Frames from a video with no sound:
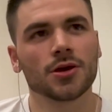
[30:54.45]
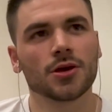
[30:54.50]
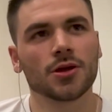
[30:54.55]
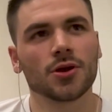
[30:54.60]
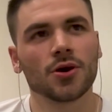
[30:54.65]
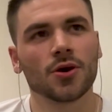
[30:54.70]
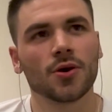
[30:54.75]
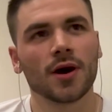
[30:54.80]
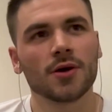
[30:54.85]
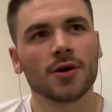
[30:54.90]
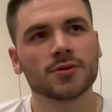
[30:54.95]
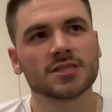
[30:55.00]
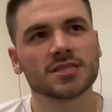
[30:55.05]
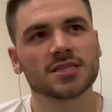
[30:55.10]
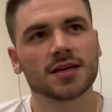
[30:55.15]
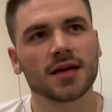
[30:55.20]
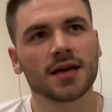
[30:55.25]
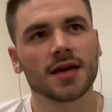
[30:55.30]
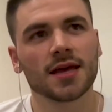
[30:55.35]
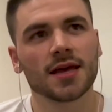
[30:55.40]
you know, I
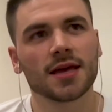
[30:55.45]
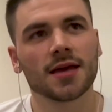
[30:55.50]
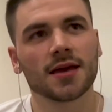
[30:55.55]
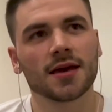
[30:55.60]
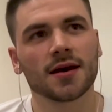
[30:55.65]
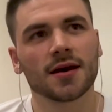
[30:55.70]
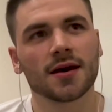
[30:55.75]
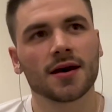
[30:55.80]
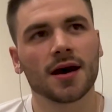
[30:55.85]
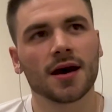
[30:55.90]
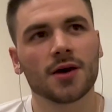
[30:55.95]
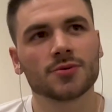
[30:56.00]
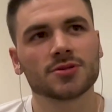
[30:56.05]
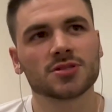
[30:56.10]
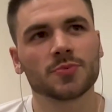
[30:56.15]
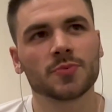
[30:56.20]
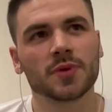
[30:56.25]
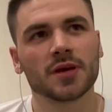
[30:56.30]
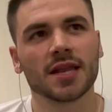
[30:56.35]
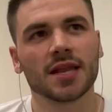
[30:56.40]
would say uh, I
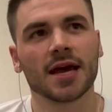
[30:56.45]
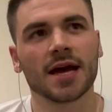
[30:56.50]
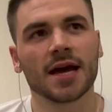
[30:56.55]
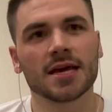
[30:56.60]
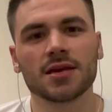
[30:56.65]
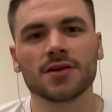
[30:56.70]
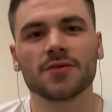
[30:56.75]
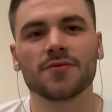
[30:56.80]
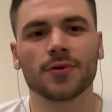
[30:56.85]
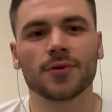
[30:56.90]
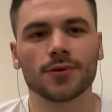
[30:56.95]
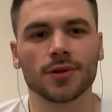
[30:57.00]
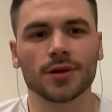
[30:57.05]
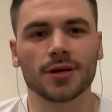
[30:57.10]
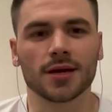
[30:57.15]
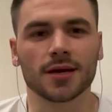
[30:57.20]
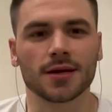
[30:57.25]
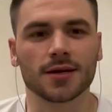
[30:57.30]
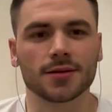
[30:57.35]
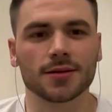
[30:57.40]
was a bit naive
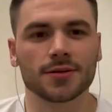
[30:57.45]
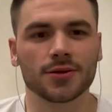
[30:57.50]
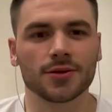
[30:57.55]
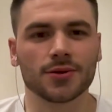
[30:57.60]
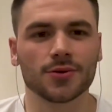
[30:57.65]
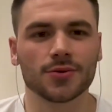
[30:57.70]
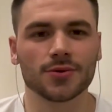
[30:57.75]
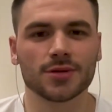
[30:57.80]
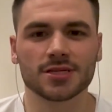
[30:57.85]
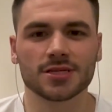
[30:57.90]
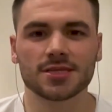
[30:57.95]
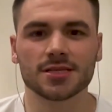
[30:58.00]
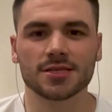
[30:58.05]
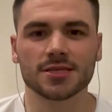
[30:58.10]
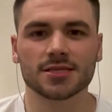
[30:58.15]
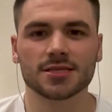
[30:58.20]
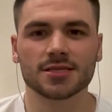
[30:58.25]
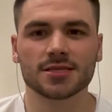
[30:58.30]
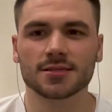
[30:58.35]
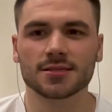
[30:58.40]
early on. You know, this
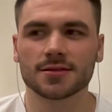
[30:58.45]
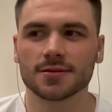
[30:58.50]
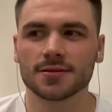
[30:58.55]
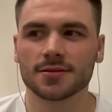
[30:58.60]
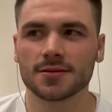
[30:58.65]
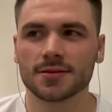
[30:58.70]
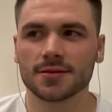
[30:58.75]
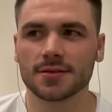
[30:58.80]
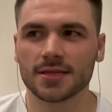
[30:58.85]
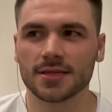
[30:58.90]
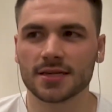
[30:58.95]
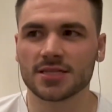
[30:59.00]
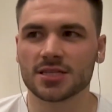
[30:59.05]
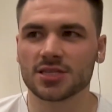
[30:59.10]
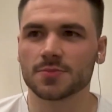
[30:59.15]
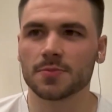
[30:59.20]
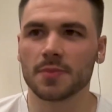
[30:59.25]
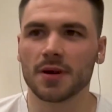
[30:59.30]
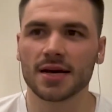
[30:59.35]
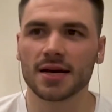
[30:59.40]
is
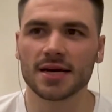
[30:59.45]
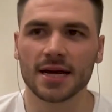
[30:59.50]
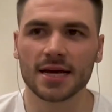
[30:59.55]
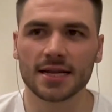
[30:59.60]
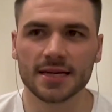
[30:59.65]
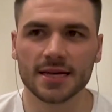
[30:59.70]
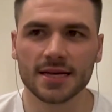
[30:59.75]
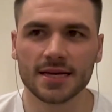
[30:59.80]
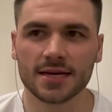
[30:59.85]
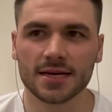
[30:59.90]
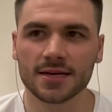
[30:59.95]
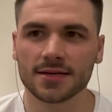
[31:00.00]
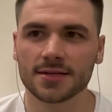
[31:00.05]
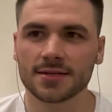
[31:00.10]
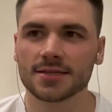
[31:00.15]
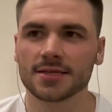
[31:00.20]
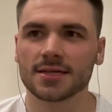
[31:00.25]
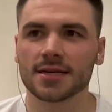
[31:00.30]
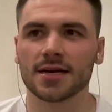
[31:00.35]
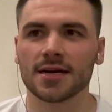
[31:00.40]
this is my idea.